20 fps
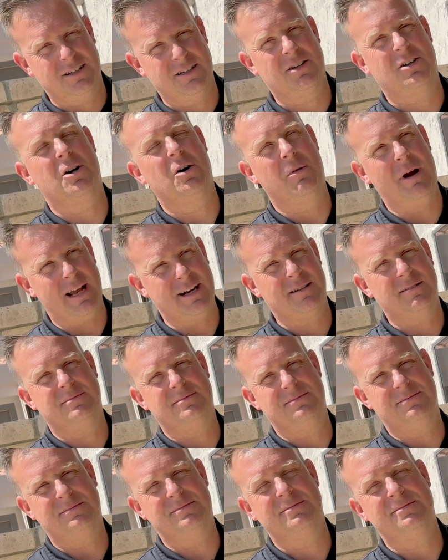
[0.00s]
Because if it's an
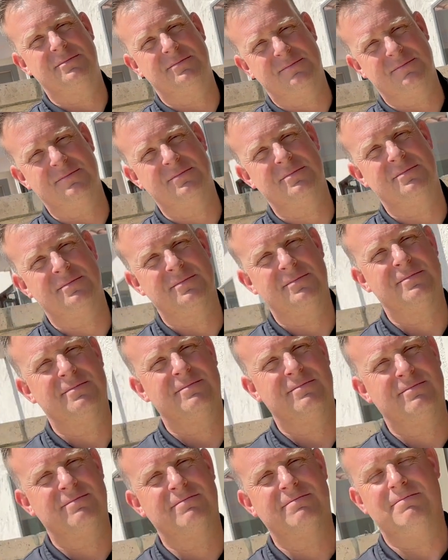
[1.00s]
HOA item, then it
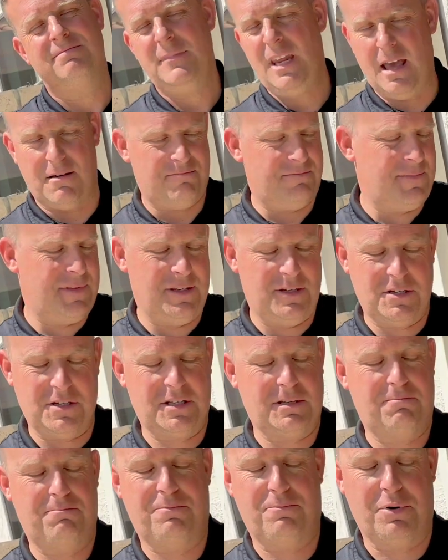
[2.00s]
just, you just
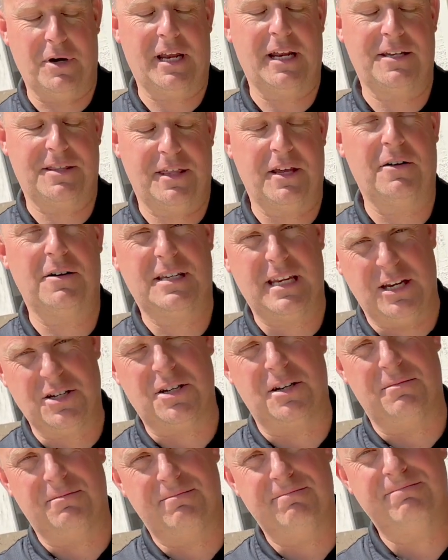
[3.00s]
ask the HOA to
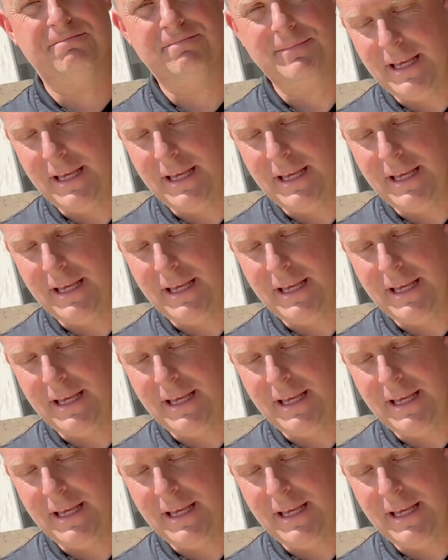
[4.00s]
deal with it.